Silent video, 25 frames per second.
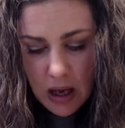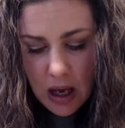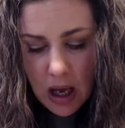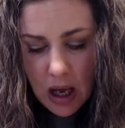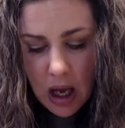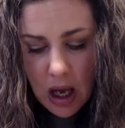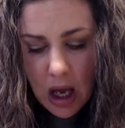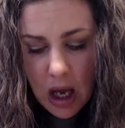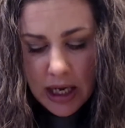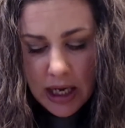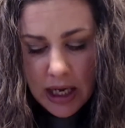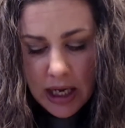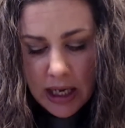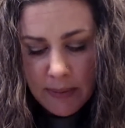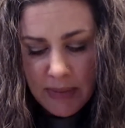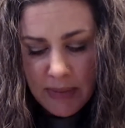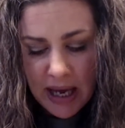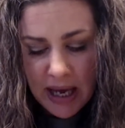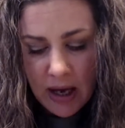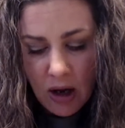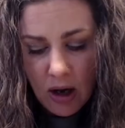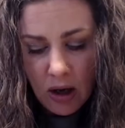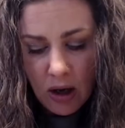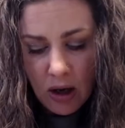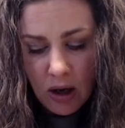He may
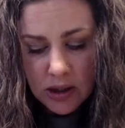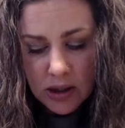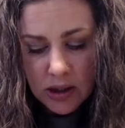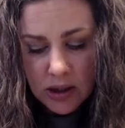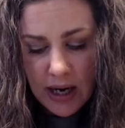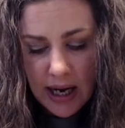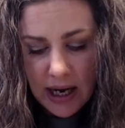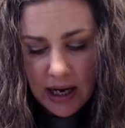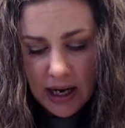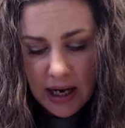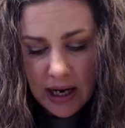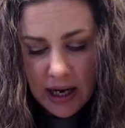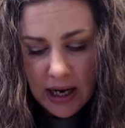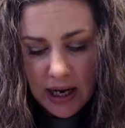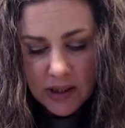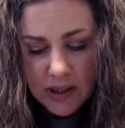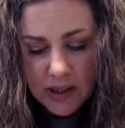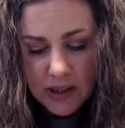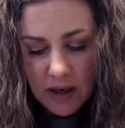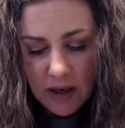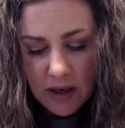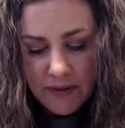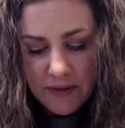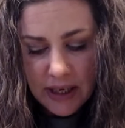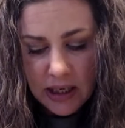also have
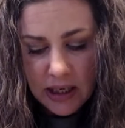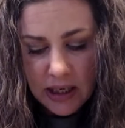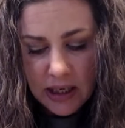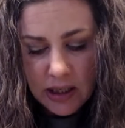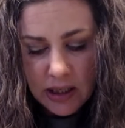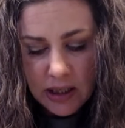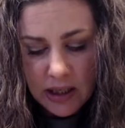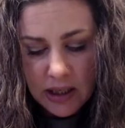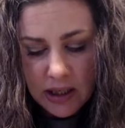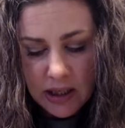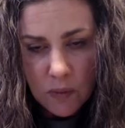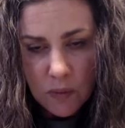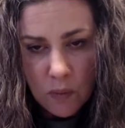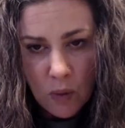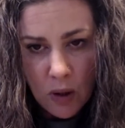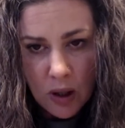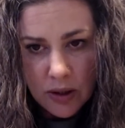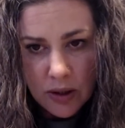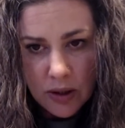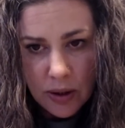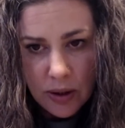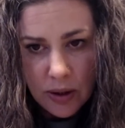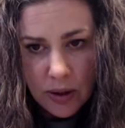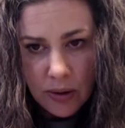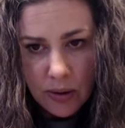stuff that he doesn't want to
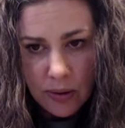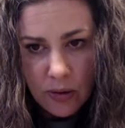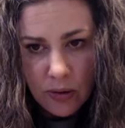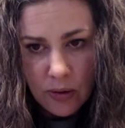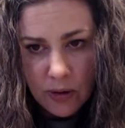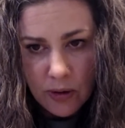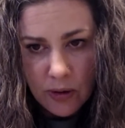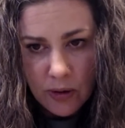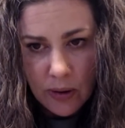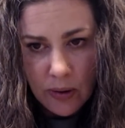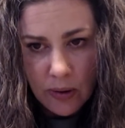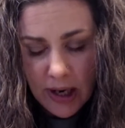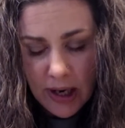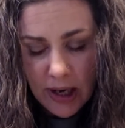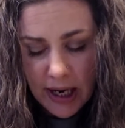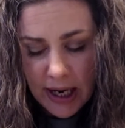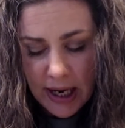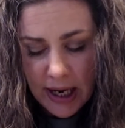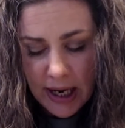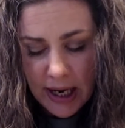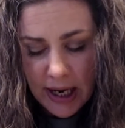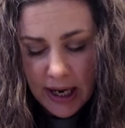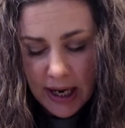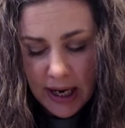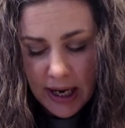turn over or
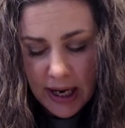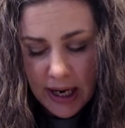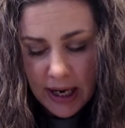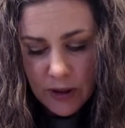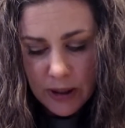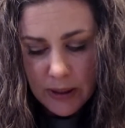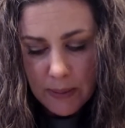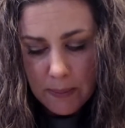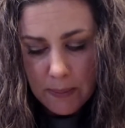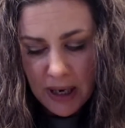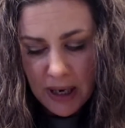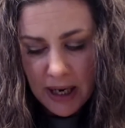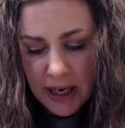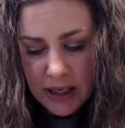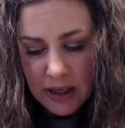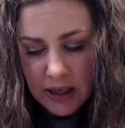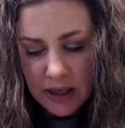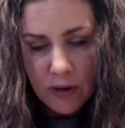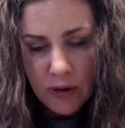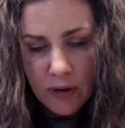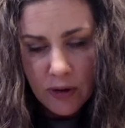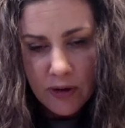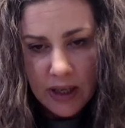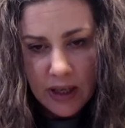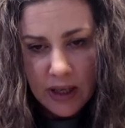hand over to Biden
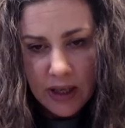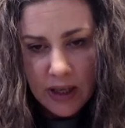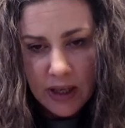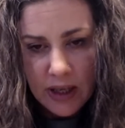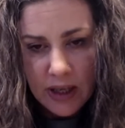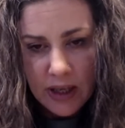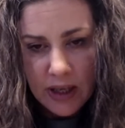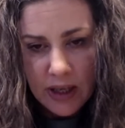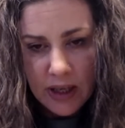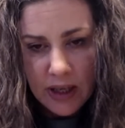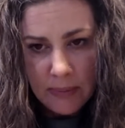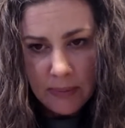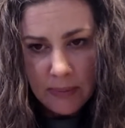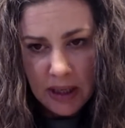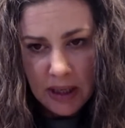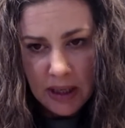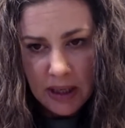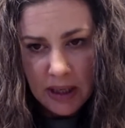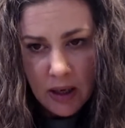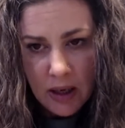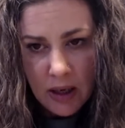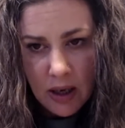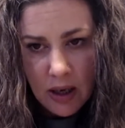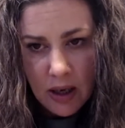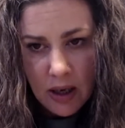for the incoming
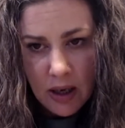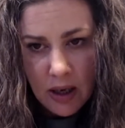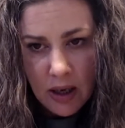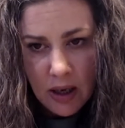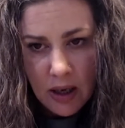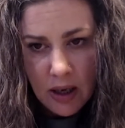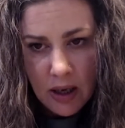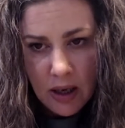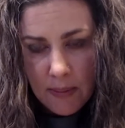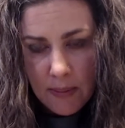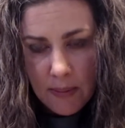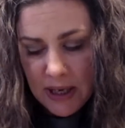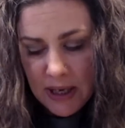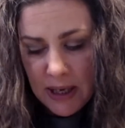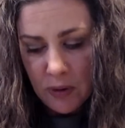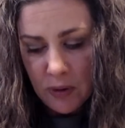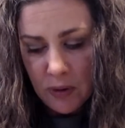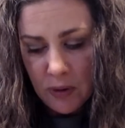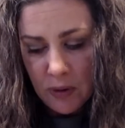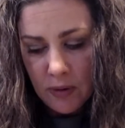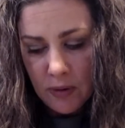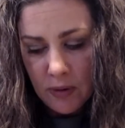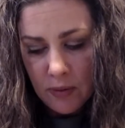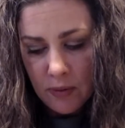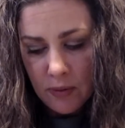
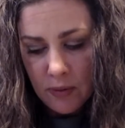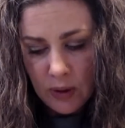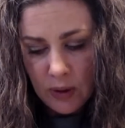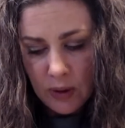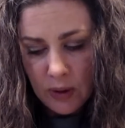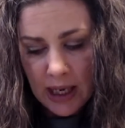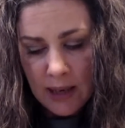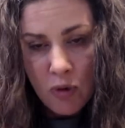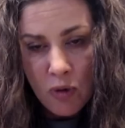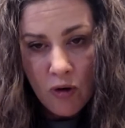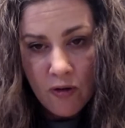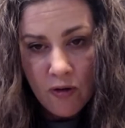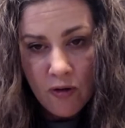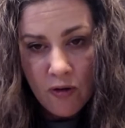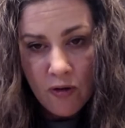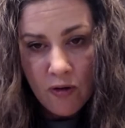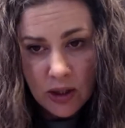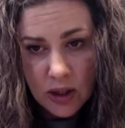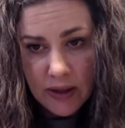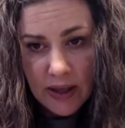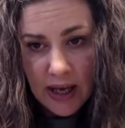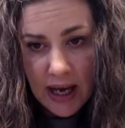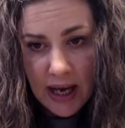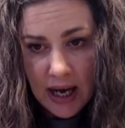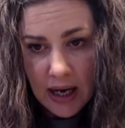people when they move
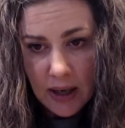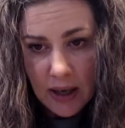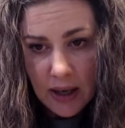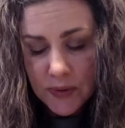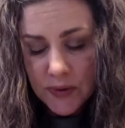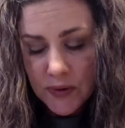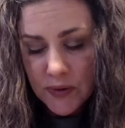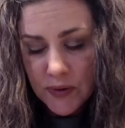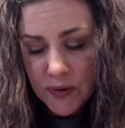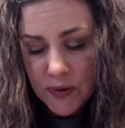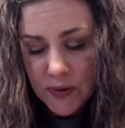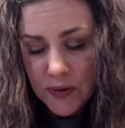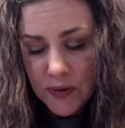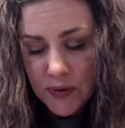into the house